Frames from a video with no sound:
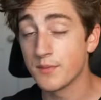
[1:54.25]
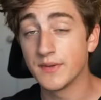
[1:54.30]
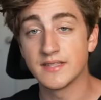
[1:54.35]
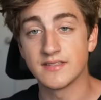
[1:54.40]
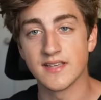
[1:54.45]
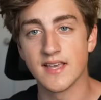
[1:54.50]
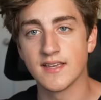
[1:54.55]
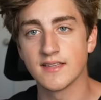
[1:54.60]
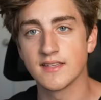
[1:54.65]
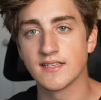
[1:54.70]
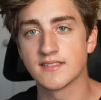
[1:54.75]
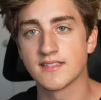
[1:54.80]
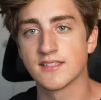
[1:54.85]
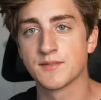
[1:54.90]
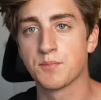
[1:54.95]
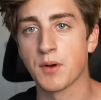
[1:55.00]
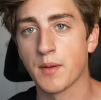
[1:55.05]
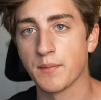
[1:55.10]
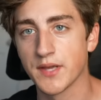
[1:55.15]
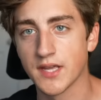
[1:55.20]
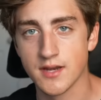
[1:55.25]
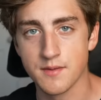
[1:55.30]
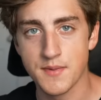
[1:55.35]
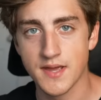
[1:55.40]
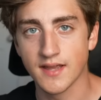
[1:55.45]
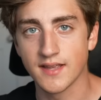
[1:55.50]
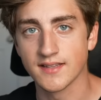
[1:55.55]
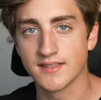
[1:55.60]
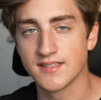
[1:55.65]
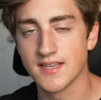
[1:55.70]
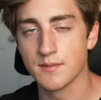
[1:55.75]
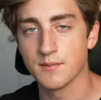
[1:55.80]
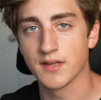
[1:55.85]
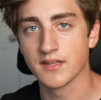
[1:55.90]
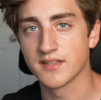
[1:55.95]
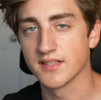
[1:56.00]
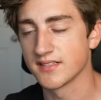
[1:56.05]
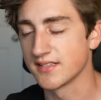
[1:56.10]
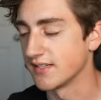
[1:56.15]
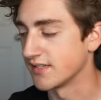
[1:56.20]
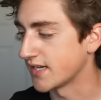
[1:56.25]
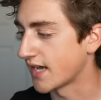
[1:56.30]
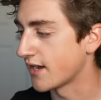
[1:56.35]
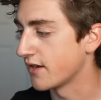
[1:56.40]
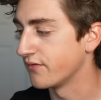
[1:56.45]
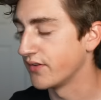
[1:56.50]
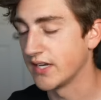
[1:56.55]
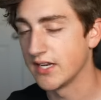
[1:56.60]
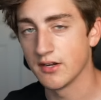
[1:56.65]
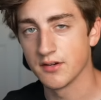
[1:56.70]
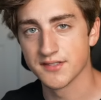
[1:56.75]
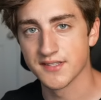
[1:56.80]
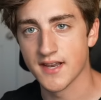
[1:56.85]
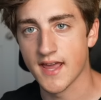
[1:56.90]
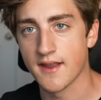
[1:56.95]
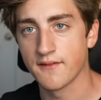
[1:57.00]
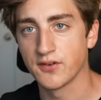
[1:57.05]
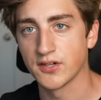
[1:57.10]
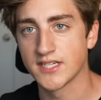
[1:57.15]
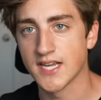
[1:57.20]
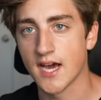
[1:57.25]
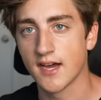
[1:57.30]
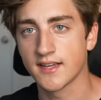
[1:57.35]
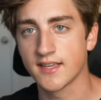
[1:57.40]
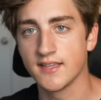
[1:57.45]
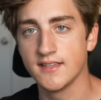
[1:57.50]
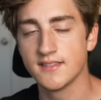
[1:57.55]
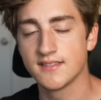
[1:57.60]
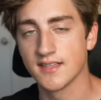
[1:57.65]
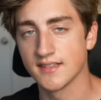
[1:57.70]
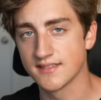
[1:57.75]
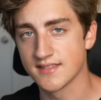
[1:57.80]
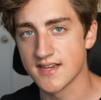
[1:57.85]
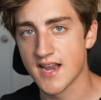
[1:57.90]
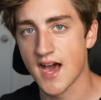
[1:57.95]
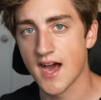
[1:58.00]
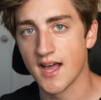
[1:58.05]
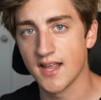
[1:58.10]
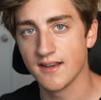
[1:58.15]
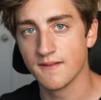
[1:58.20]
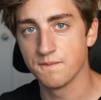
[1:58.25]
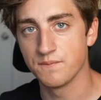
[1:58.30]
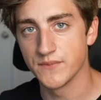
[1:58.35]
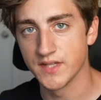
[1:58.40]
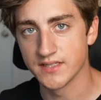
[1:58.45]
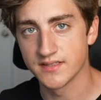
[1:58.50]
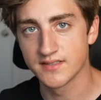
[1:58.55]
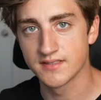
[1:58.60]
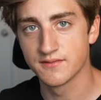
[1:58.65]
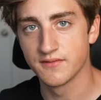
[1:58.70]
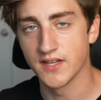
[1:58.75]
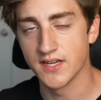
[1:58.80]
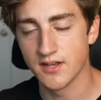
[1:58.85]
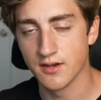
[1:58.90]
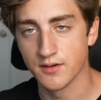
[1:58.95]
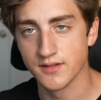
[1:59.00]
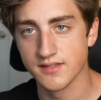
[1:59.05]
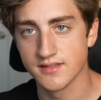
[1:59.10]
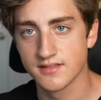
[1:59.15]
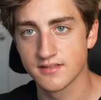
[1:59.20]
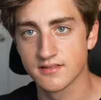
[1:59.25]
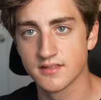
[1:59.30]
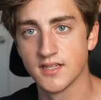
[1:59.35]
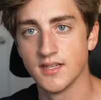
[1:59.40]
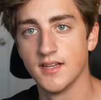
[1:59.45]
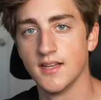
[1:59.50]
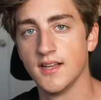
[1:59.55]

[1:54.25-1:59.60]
me saying this is probably gonna make it seem like this entire video is an ad for Takis. It's not. This video is